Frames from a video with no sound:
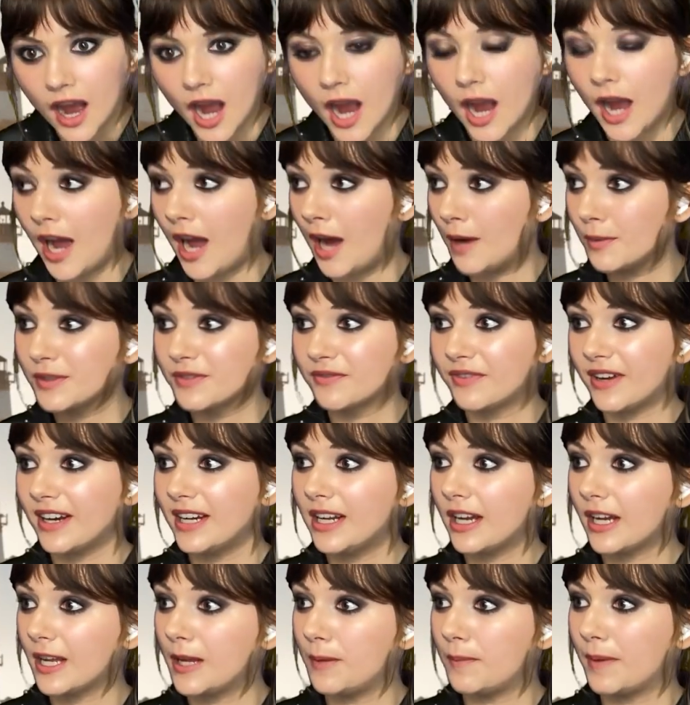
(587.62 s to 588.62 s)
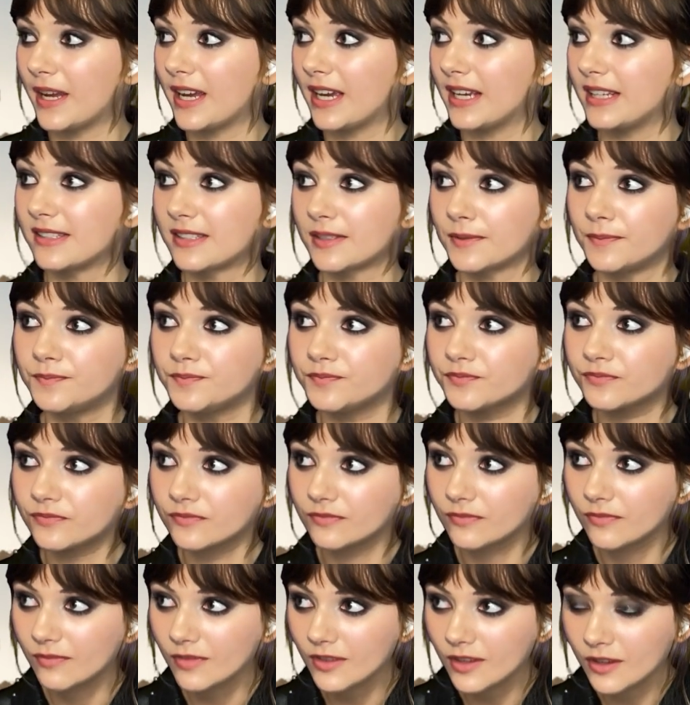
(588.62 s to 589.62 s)
I was very lucky because
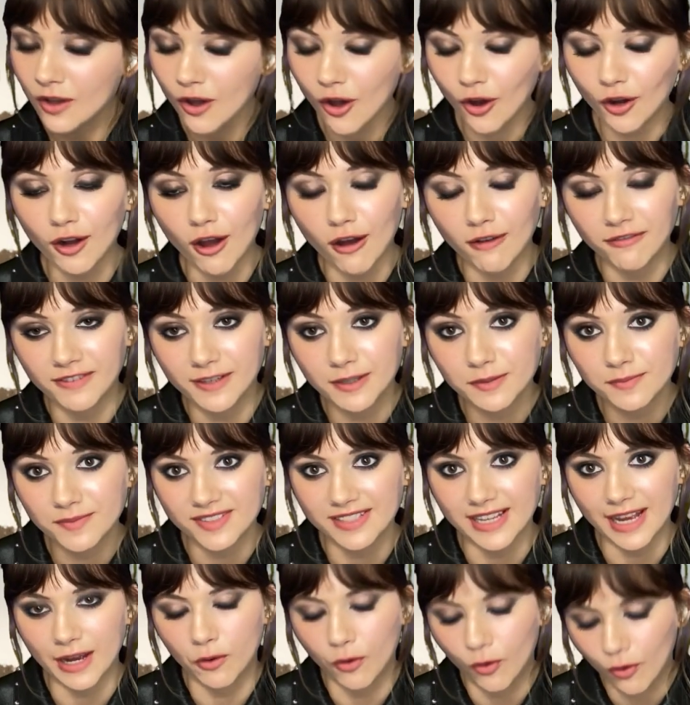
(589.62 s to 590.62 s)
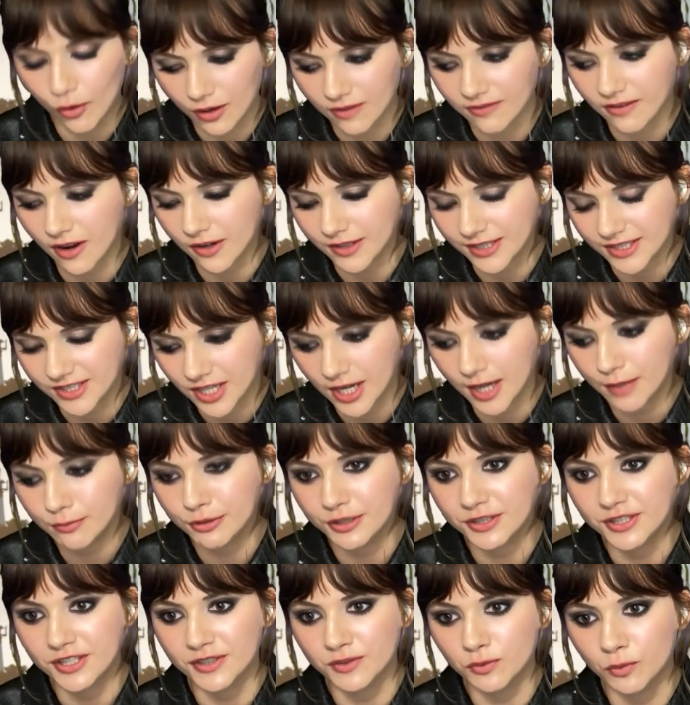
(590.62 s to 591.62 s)
on our film set, all of our
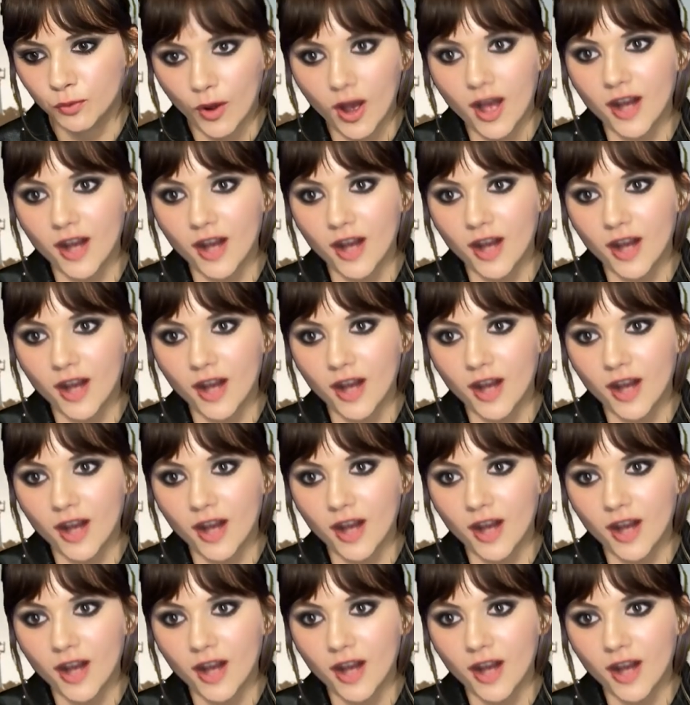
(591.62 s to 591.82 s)
interpreters were